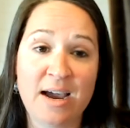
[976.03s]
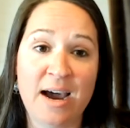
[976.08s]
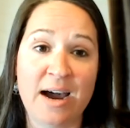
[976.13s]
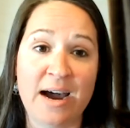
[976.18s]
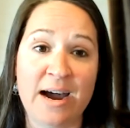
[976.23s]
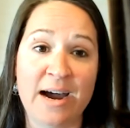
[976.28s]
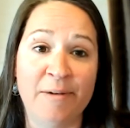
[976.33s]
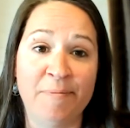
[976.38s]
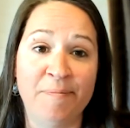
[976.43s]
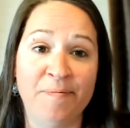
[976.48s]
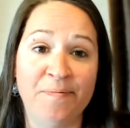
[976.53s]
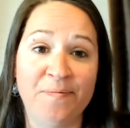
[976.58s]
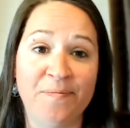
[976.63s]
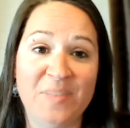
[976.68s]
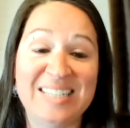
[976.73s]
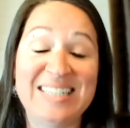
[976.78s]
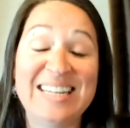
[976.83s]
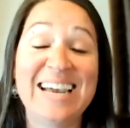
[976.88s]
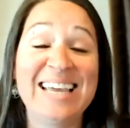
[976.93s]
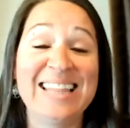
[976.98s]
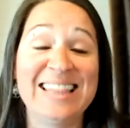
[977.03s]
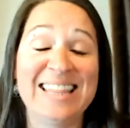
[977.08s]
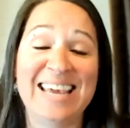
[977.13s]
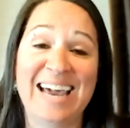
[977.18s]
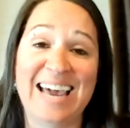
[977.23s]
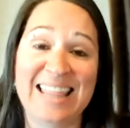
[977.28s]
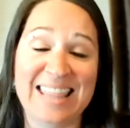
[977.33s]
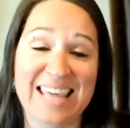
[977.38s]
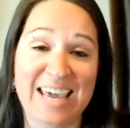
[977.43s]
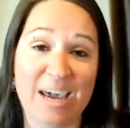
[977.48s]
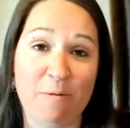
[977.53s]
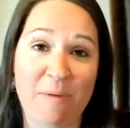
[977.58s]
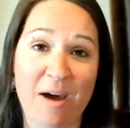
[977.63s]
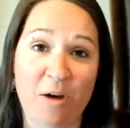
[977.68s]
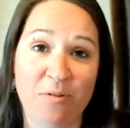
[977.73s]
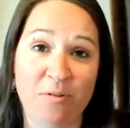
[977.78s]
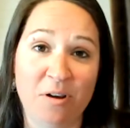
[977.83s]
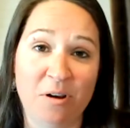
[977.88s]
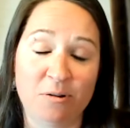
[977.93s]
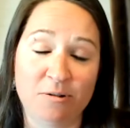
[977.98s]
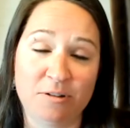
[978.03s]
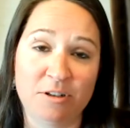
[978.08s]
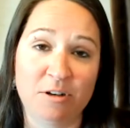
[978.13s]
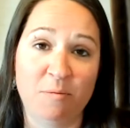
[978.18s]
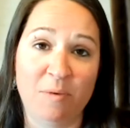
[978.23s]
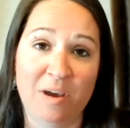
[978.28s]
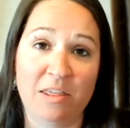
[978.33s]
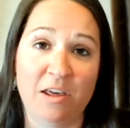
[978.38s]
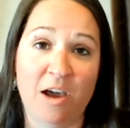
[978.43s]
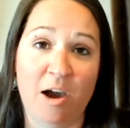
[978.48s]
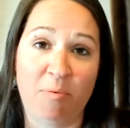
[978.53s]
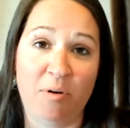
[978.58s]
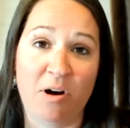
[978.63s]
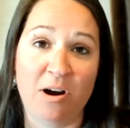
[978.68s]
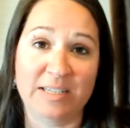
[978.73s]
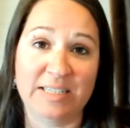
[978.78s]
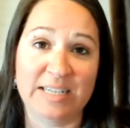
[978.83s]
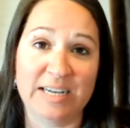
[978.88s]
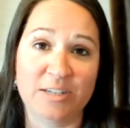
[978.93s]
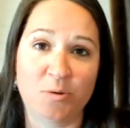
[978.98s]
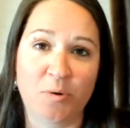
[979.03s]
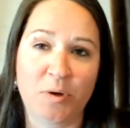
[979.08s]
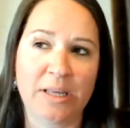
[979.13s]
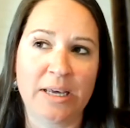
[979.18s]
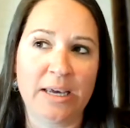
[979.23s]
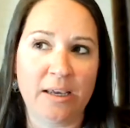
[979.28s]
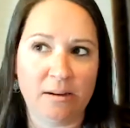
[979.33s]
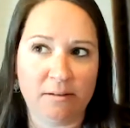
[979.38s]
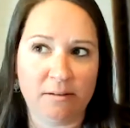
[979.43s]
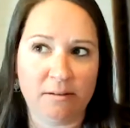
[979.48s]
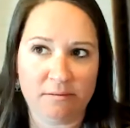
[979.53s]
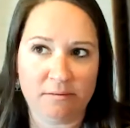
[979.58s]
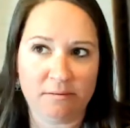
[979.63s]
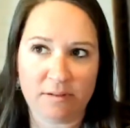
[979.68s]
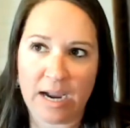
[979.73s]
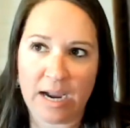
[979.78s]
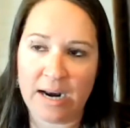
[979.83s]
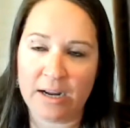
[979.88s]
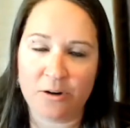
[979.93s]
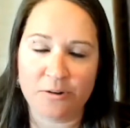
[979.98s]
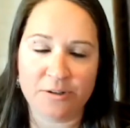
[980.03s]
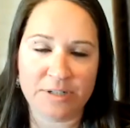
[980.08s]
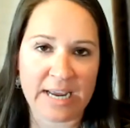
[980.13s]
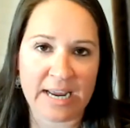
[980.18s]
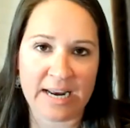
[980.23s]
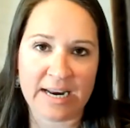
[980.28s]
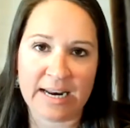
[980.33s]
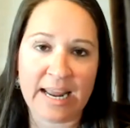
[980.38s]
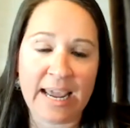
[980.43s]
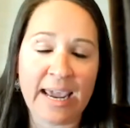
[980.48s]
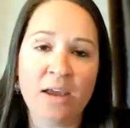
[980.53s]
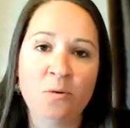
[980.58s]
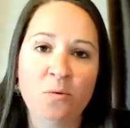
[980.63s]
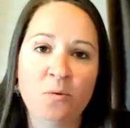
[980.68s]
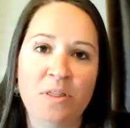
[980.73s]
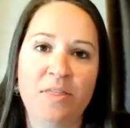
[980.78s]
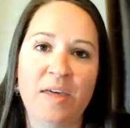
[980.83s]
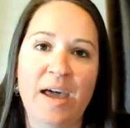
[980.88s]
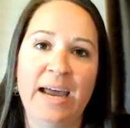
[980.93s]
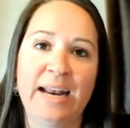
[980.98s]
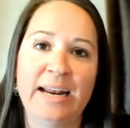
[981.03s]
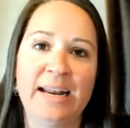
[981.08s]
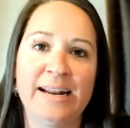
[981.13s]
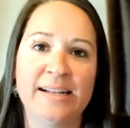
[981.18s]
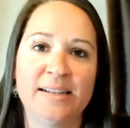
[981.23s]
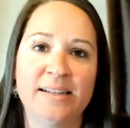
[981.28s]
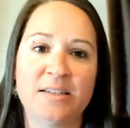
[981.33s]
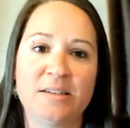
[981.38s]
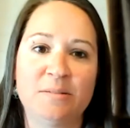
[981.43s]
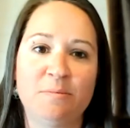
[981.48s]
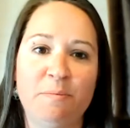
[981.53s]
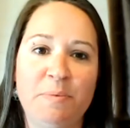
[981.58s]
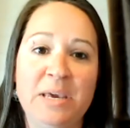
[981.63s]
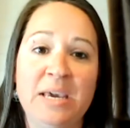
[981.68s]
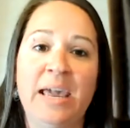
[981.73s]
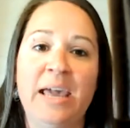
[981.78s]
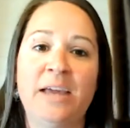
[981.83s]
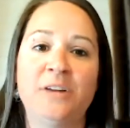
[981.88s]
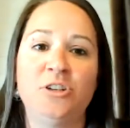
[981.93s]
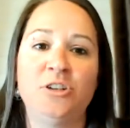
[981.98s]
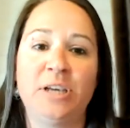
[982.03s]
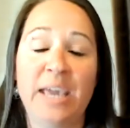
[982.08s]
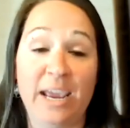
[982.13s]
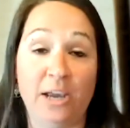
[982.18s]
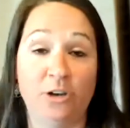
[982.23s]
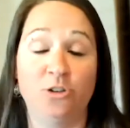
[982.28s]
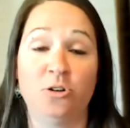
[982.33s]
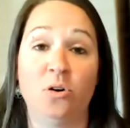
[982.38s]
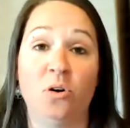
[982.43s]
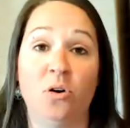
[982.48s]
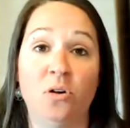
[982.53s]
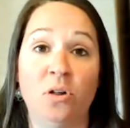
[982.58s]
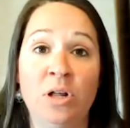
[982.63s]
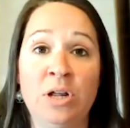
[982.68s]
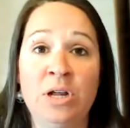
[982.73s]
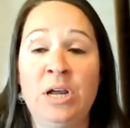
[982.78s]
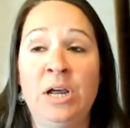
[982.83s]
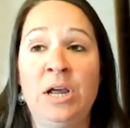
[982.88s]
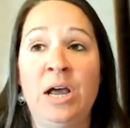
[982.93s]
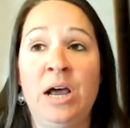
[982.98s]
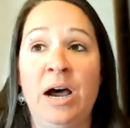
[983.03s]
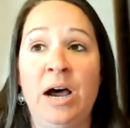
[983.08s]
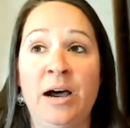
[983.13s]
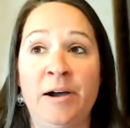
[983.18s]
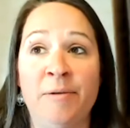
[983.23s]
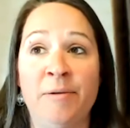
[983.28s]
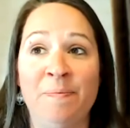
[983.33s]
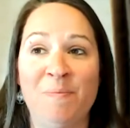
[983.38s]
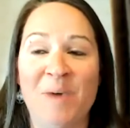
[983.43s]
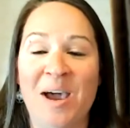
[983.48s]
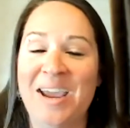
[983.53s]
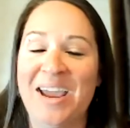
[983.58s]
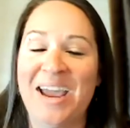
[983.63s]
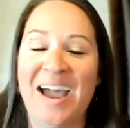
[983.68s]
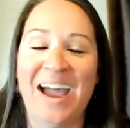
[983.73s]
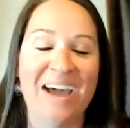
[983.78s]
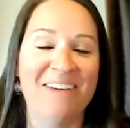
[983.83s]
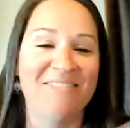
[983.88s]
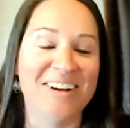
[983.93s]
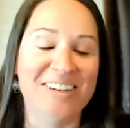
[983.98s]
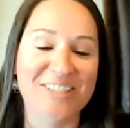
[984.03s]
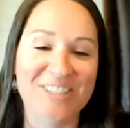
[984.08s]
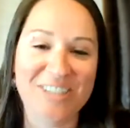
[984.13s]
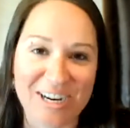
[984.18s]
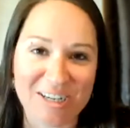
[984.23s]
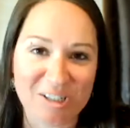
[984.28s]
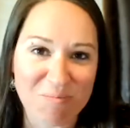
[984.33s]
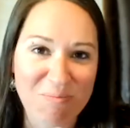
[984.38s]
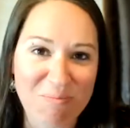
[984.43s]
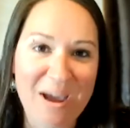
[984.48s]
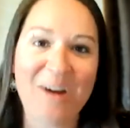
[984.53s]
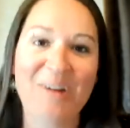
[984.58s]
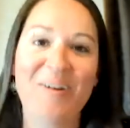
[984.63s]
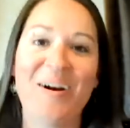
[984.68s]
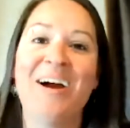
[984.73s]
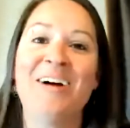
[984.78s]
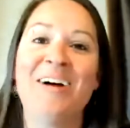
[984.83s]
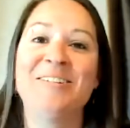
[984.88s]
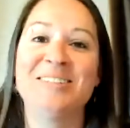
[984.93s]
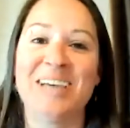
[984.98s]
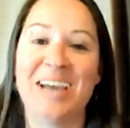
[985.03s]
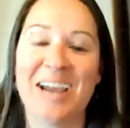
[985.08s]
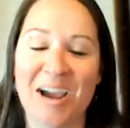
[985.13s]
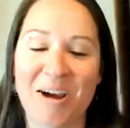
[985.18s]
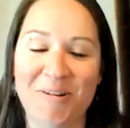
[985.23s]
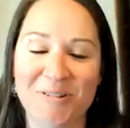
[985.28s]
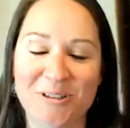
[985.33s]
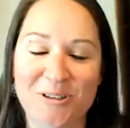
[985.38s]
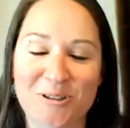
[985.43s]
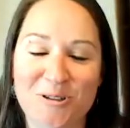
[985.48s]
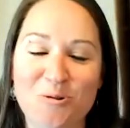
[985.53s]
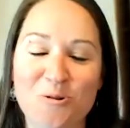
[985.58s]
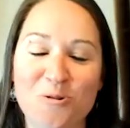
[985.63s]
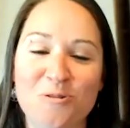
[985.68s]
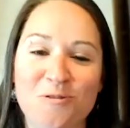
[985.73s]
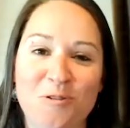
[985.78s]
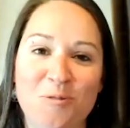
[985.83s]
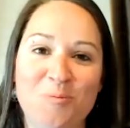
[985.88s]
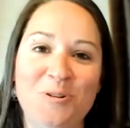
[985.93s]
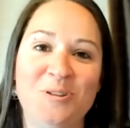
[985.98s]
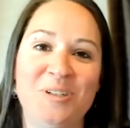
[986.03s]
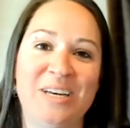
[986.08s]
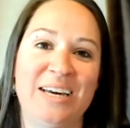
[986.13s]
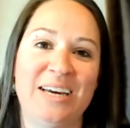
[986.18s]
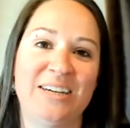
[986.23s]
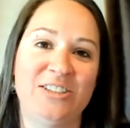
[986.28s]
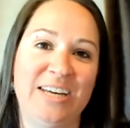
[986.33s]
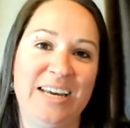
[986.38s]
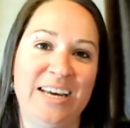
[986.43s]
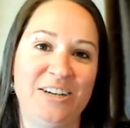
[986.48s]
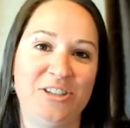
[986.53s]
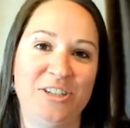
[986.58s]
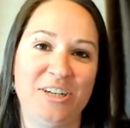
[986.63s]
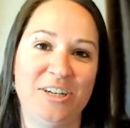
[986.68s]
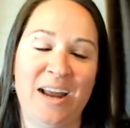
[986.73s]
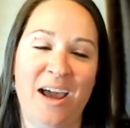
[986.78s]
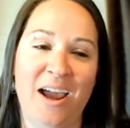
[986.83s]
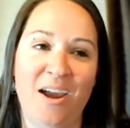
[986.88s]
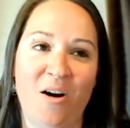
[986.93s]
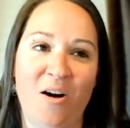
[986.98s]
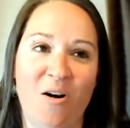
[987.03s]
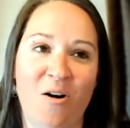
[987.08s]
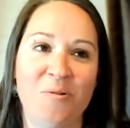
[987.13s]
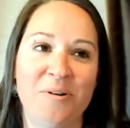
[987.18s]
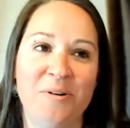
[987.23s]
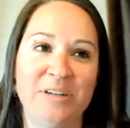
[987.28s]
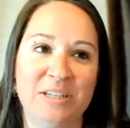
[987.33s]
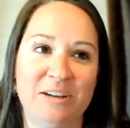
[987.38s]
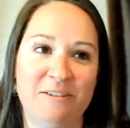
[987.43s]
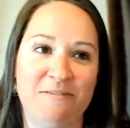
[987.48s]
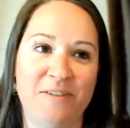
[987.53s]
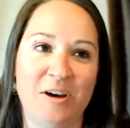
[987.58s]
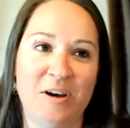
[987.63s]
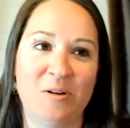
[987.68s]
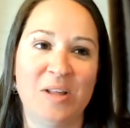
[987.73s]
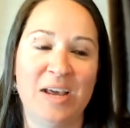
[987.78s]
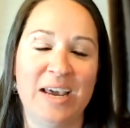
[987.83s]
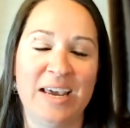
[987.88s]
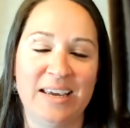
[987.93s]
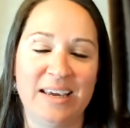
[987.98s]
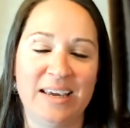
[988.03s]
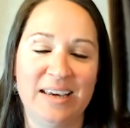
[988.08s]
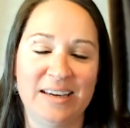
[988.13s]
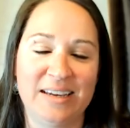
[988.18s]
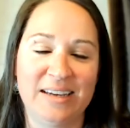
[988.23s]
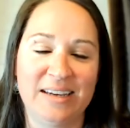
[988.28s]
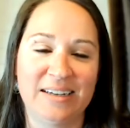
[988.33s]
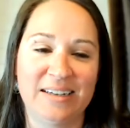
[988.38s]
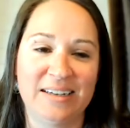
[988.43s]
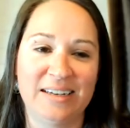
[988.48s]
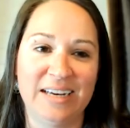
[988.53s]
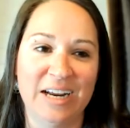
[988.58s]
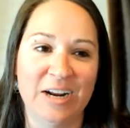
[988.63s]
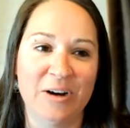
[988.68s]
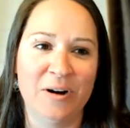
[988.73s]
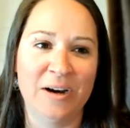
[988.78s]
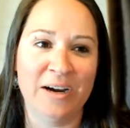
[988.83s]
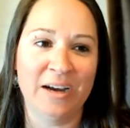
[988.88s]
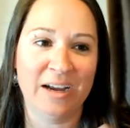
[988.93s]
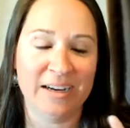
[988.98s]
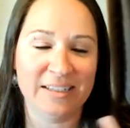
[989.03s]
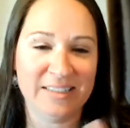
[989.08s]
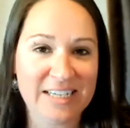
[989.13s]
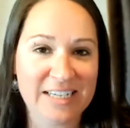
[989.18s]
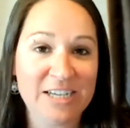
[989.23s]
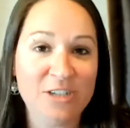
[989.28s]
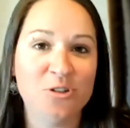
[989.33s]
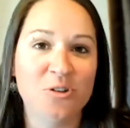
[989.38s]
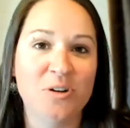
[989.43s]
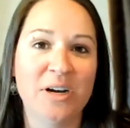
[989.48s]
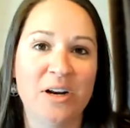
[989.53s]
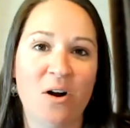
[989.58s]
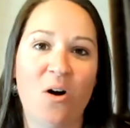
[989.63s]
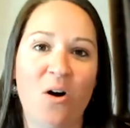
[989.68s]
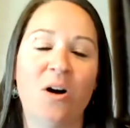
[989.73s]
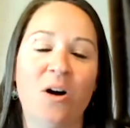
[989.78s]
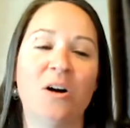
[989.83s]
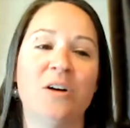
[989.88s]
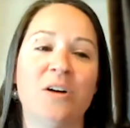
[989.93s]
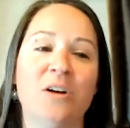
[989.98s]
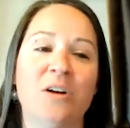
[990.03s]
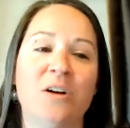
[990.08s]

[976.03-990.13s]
The second thing I think about that goes into my thought process really kind of goes hand in hand with that, and it's being educational. I have an education background. I went to school for music education. I always have felt like, a teacher at heart.